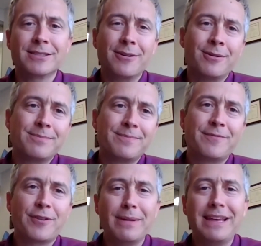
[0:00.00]
So
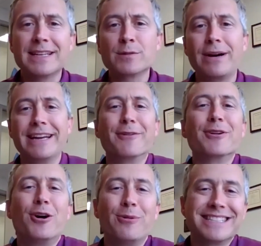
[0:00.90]
for me, that's why I
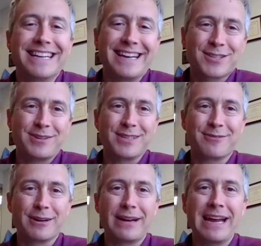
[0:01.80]
don't always get X-rays
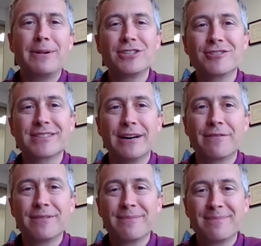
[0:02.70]
right away. How about yourself?